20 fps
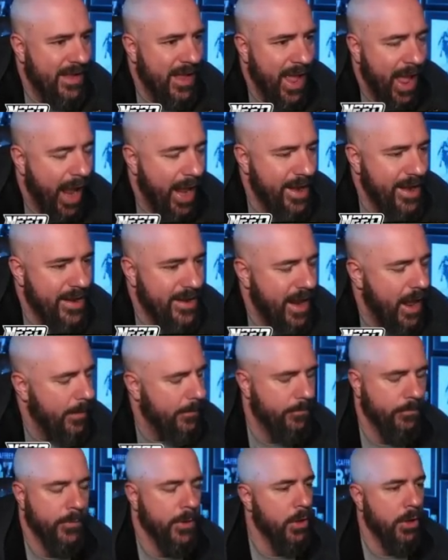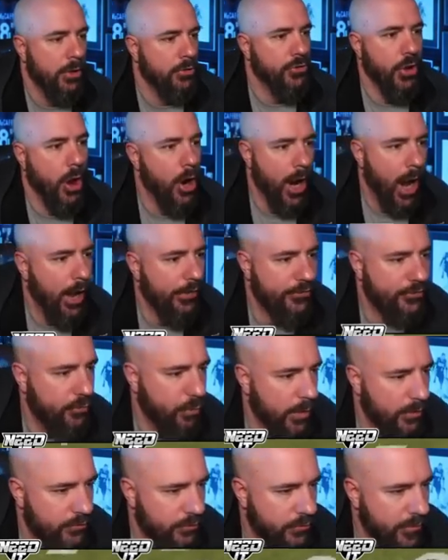And then, dog, I
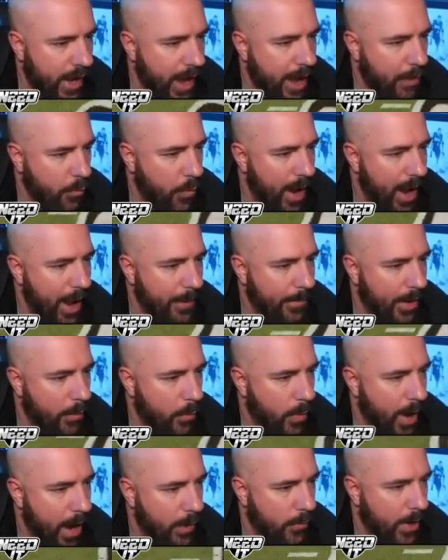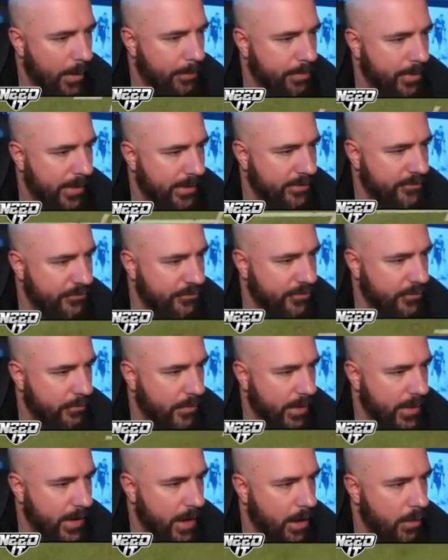swear to God, why do I play this shit
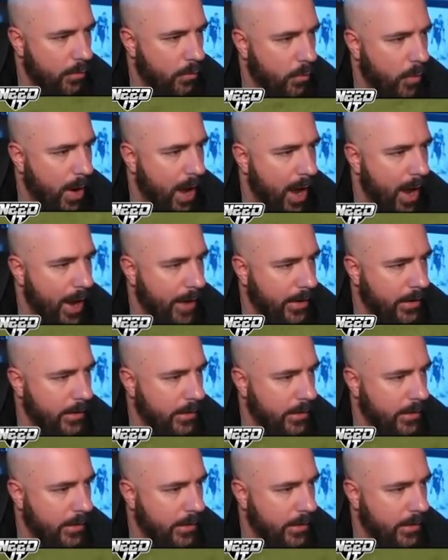right now? Why?